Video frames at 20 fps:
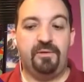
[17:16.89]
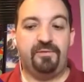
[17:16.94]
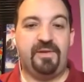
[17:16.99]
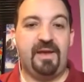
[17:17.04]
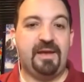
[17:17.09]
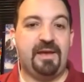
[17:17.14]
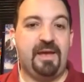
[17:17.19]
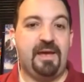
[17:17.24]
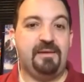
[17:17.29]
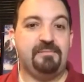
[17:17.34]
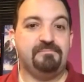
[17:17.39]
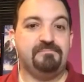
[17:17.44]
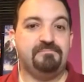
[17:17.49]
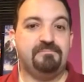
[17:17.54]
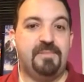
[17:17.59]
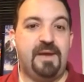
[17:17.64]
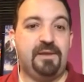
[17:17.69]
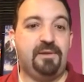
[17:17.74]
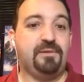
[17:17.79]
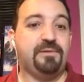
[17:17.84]
which
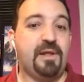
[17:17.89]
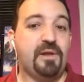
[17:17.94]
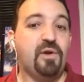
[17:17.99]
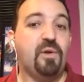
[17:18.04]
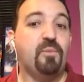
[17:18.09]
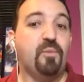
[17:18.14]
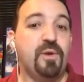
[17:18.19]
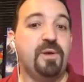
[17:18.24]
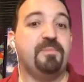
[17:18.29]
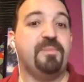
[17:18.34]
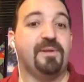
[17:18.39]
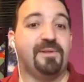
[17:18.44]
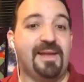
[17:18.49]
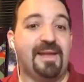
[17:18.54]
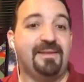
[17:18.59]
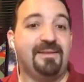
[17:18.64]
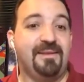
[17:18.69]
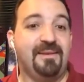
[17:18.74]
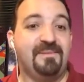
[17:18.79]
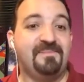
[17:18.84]
means that this is very
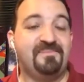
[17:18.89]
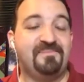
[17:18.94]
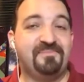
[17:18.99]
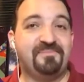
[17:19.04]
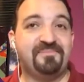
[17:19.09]
important.